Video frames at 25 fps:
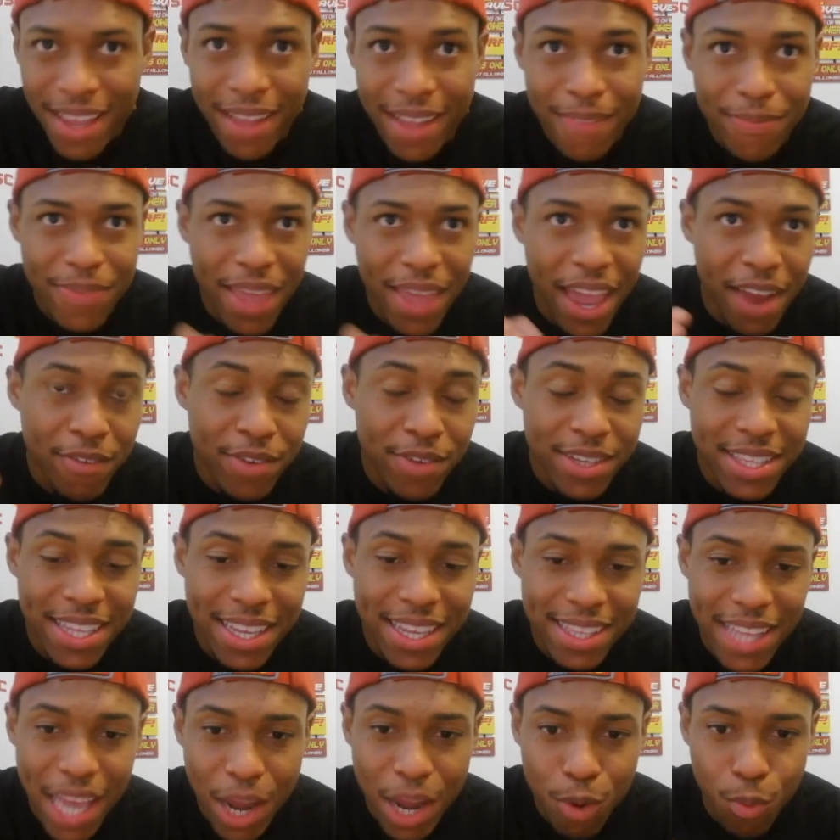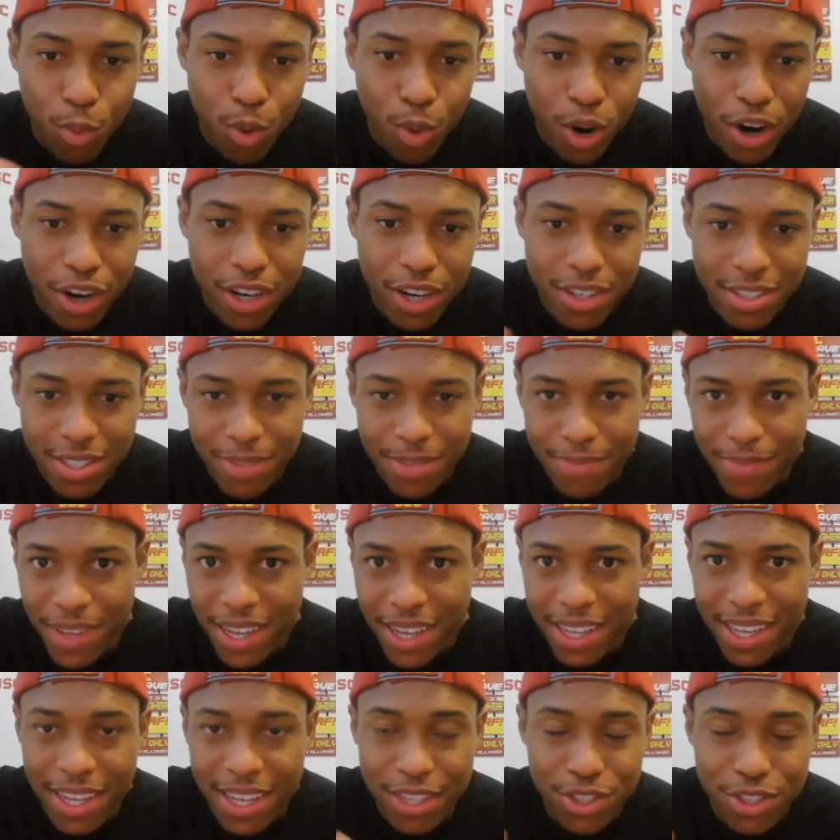Everything that works
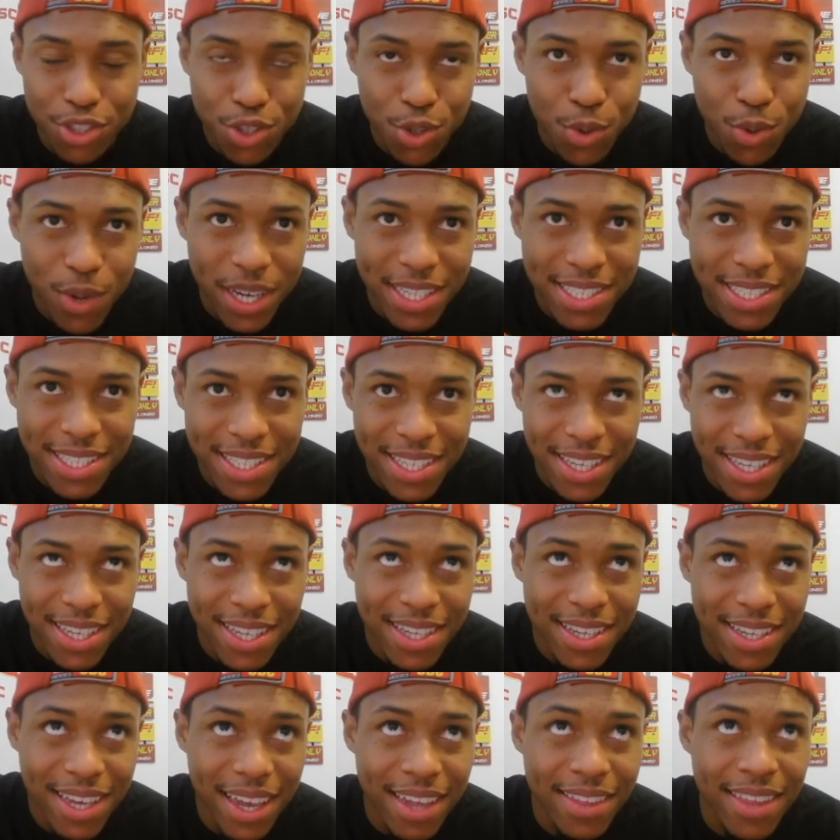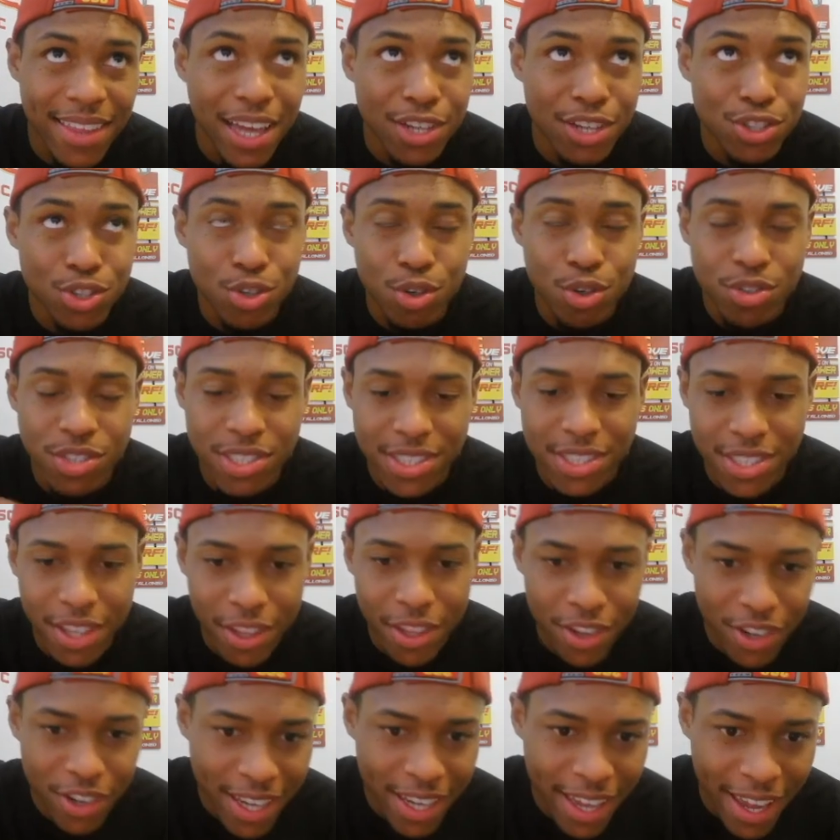against USC in that Georgia
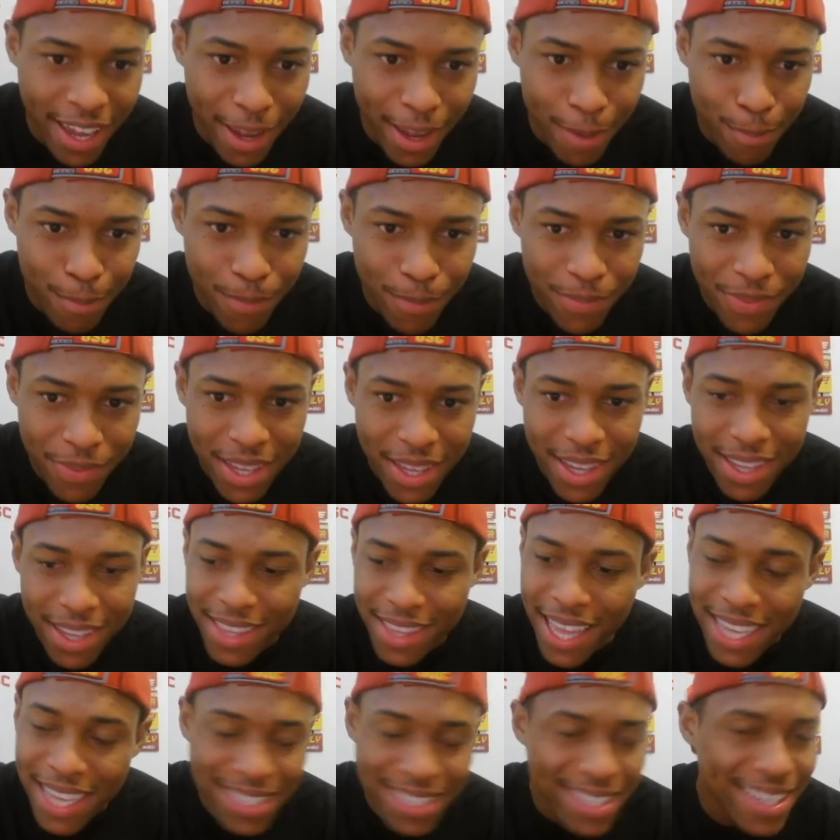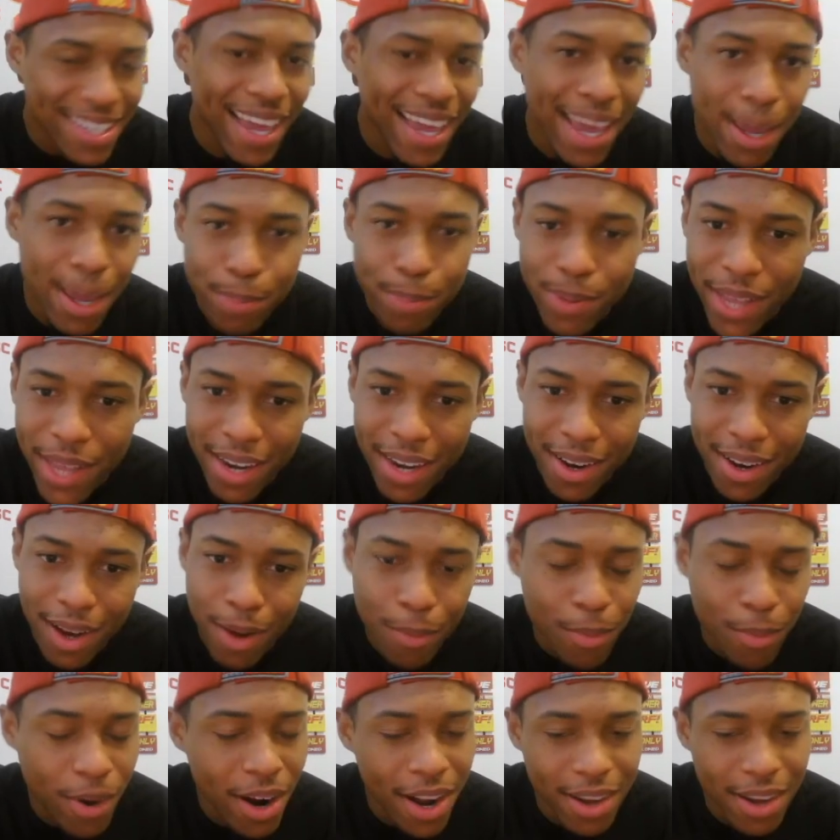Southern game, that's the game plan
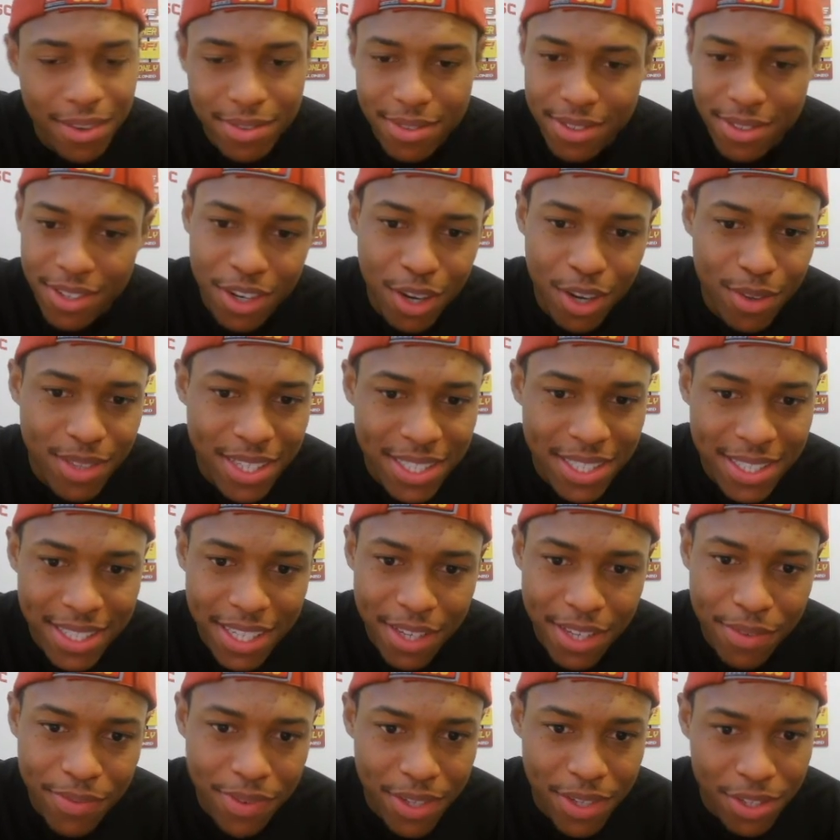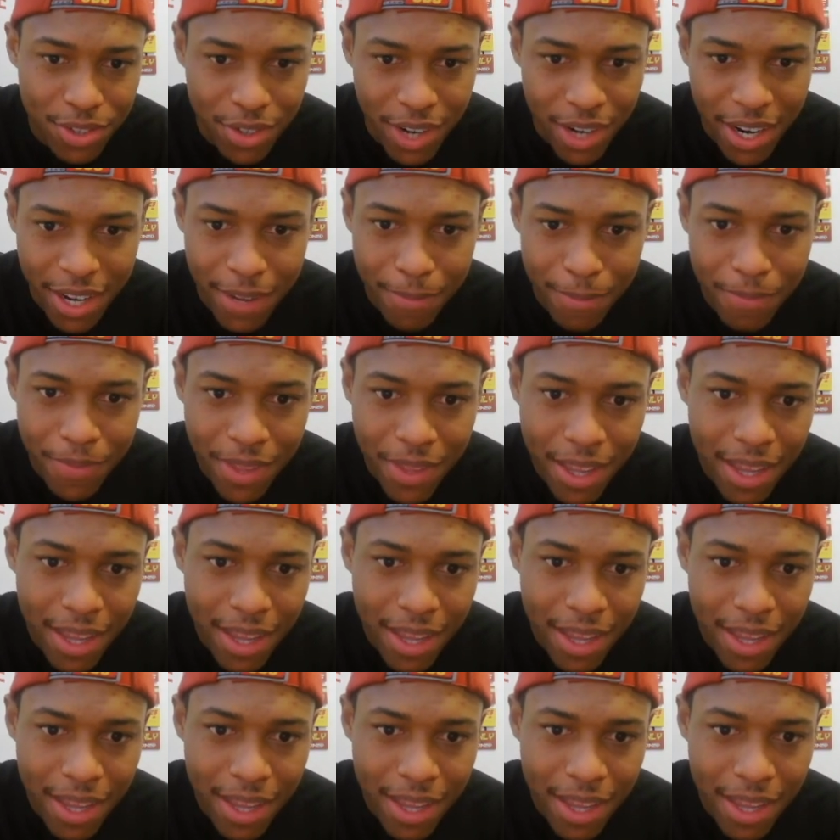around, this defense, right?